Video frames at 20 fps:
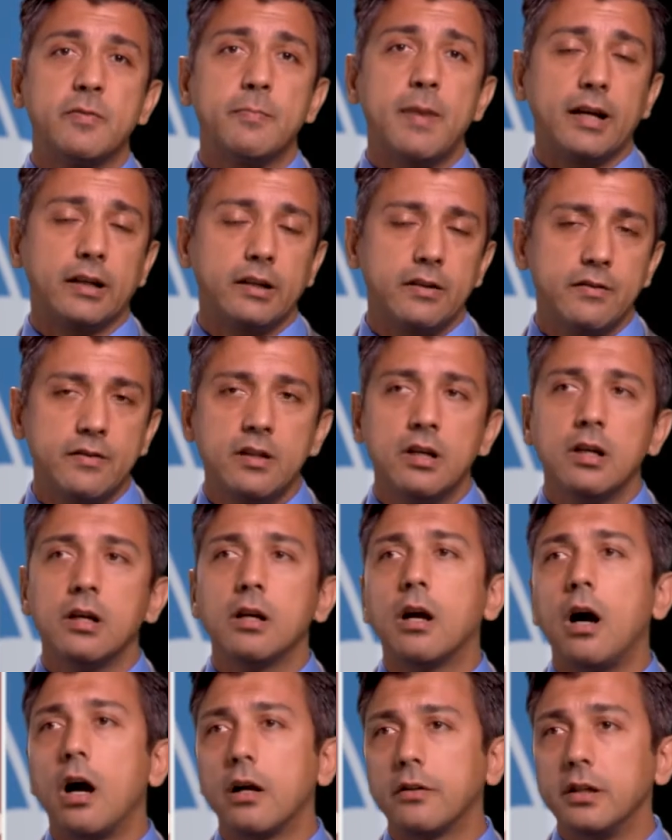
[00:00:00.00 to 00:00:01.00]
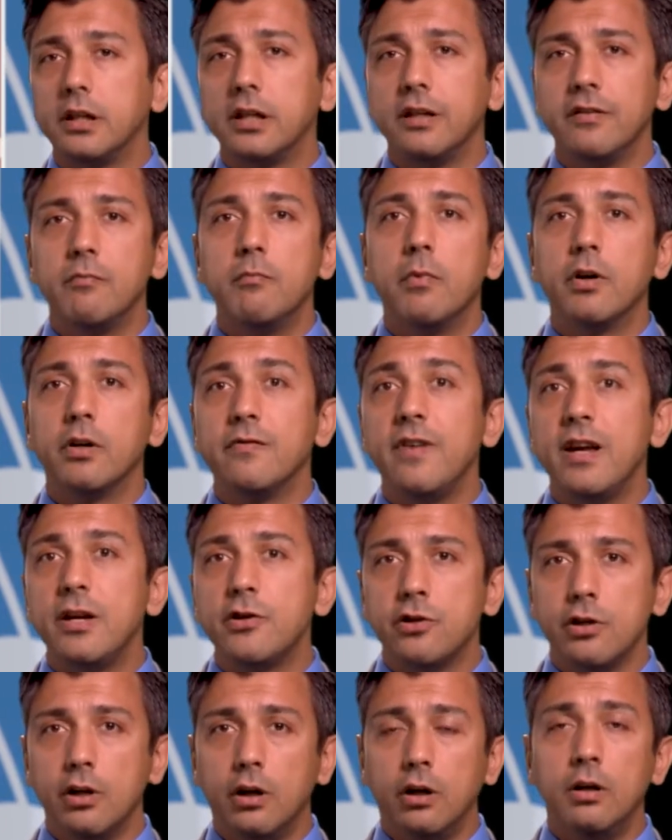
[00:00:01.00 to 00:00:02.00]
perspectives cognitive,
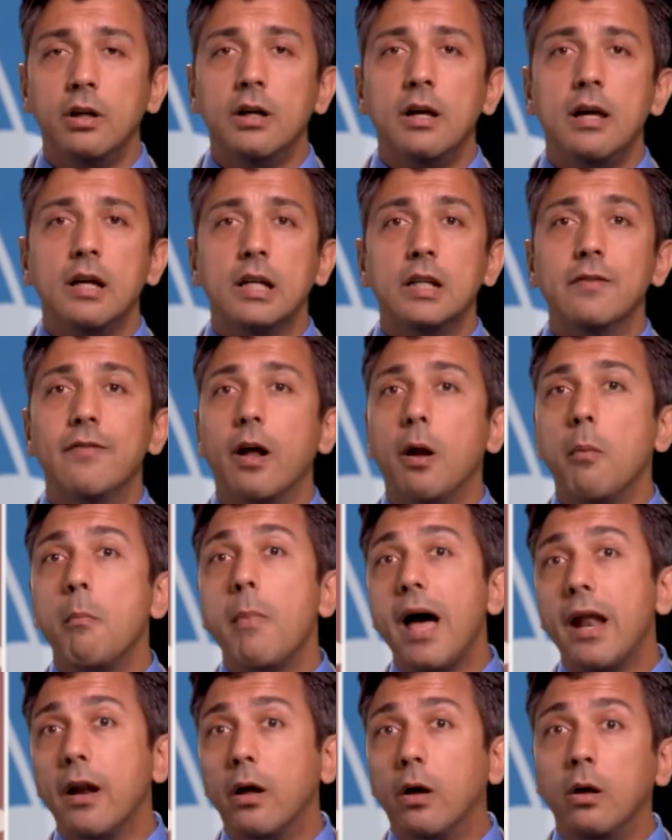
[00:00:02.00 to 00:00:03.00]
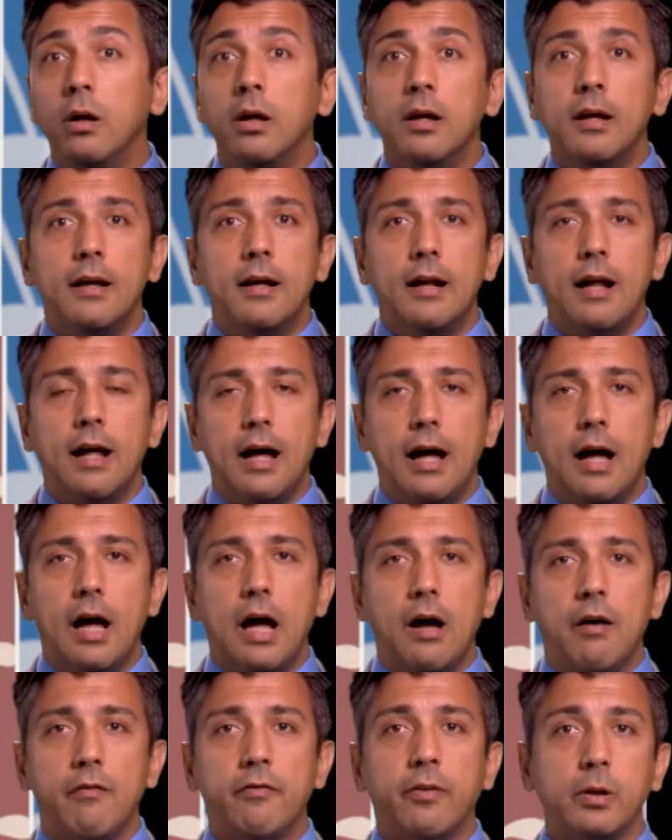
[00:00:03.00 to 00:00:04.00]
motivational, developmental,
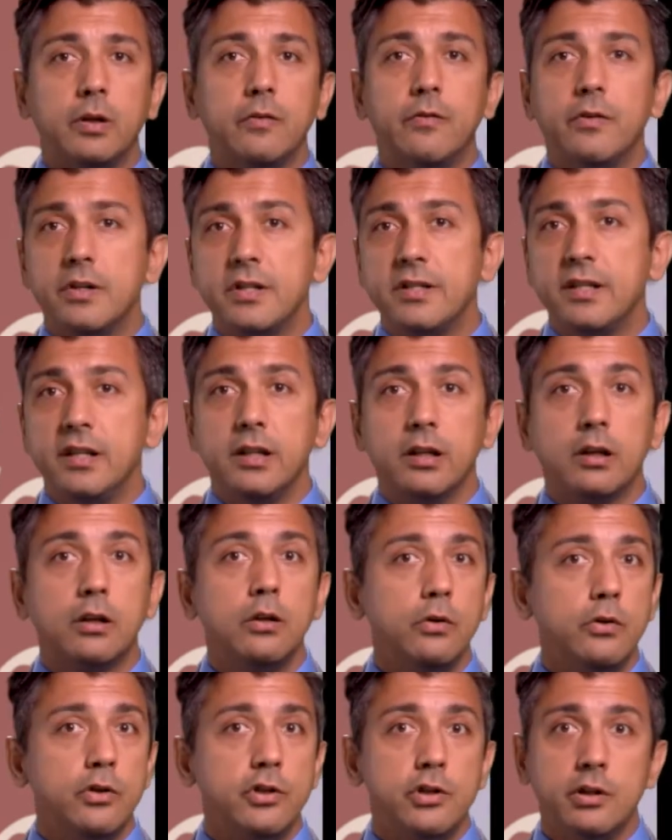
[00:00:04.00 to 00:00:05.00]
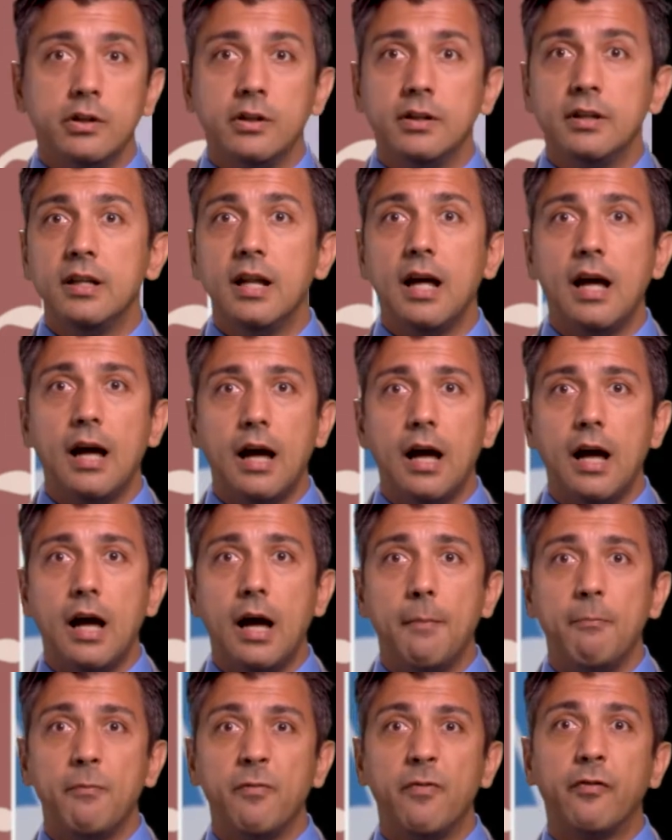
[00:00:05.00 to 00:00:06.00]
uh, from diversity and inclusion,
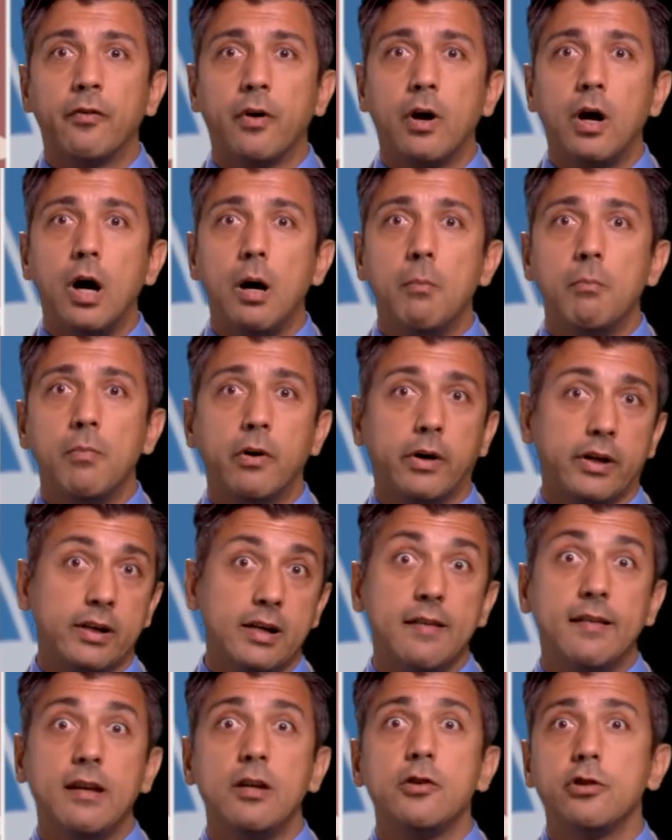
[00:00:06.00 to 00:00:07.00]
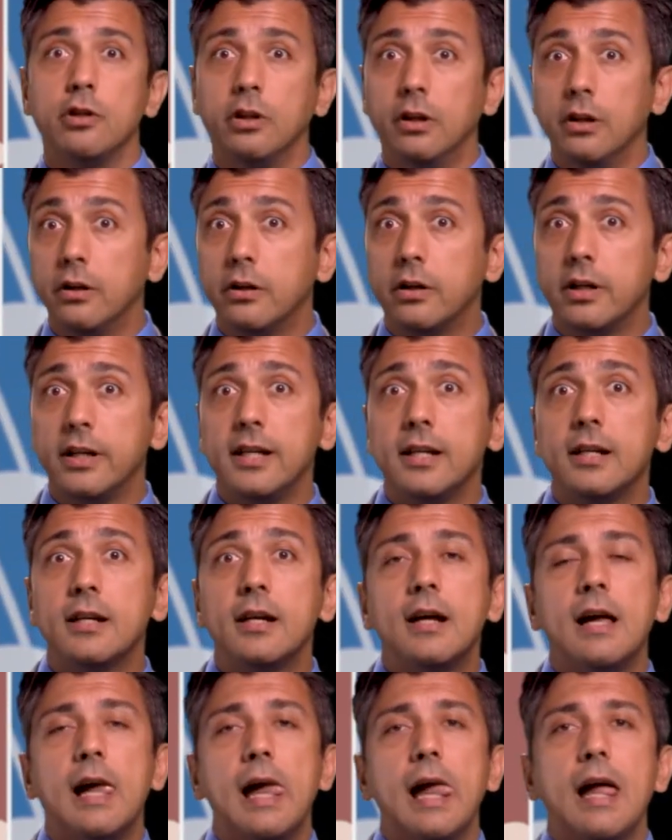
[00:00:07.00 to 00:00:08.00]
um, from organizational learning,
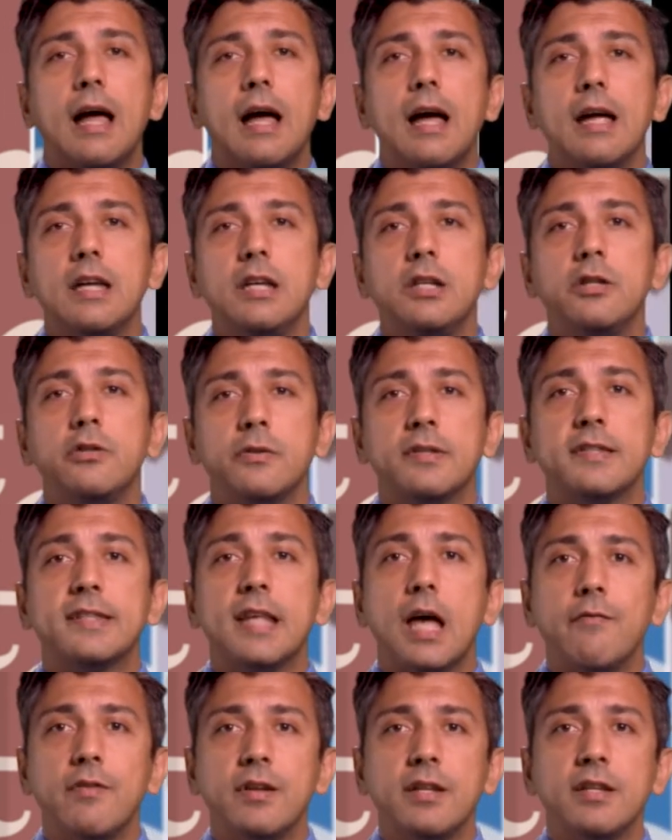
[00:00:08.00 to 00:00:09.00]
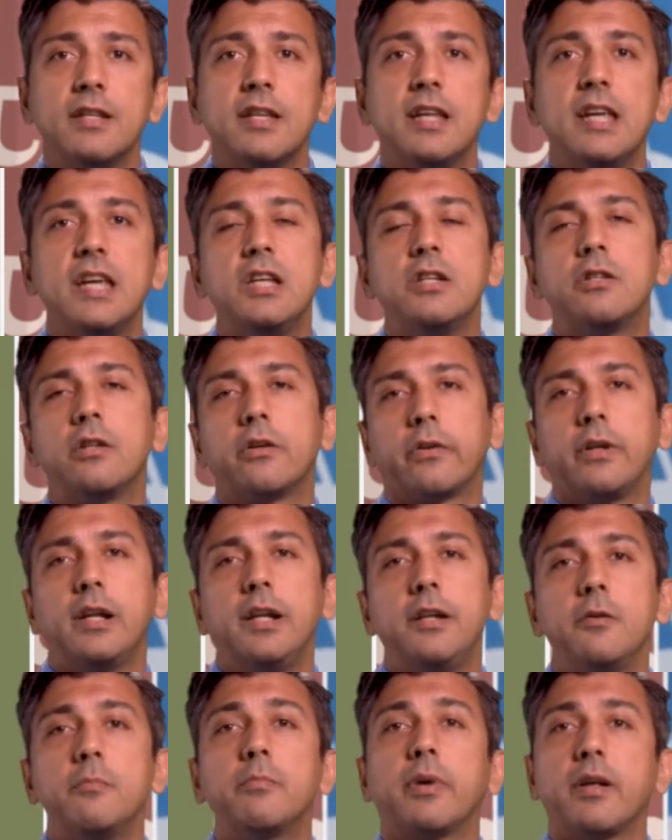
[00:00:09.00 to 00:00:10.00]
into seven
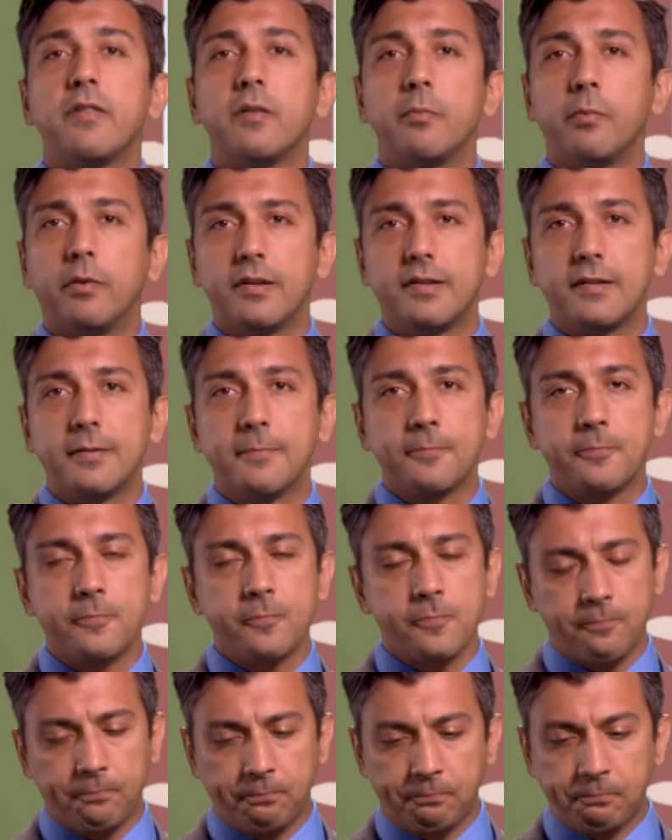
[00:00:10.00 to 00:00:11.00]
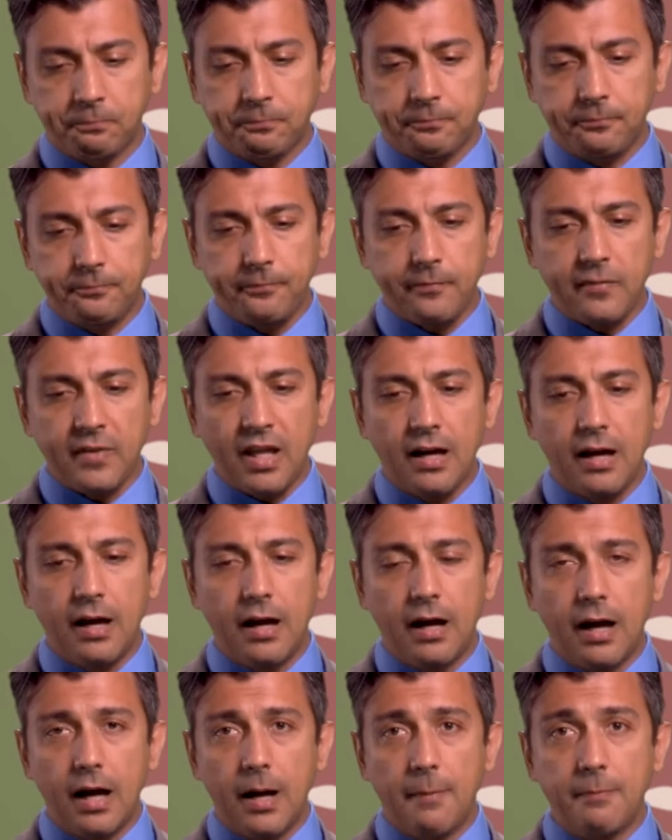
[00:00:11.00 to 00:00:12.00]
interrelated principles
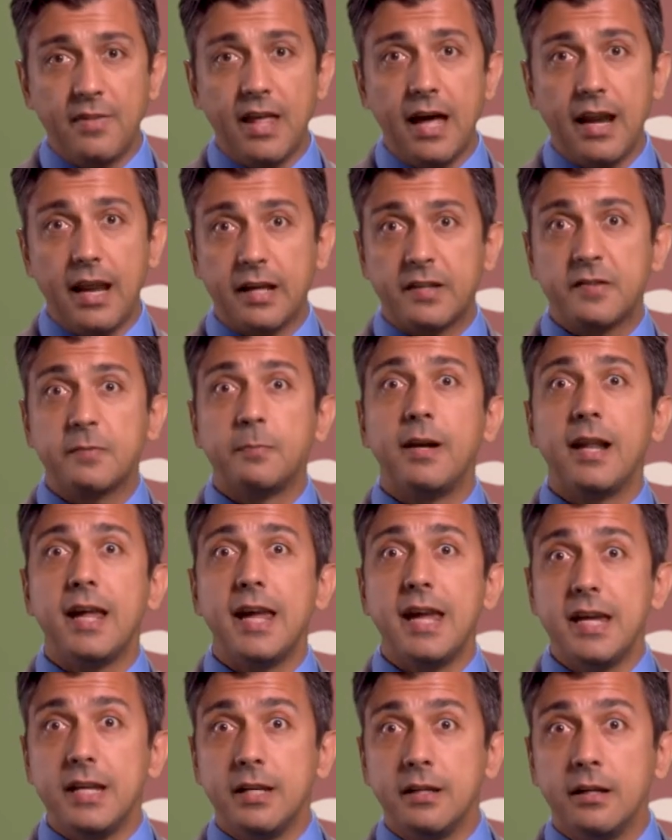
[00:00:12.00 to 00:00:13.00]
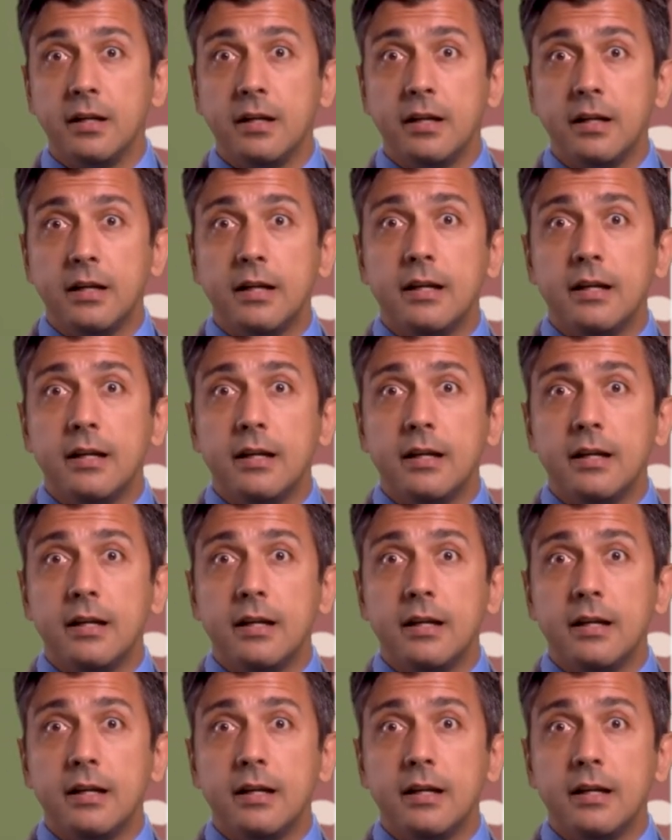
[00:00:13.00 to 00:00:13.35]
um, that explain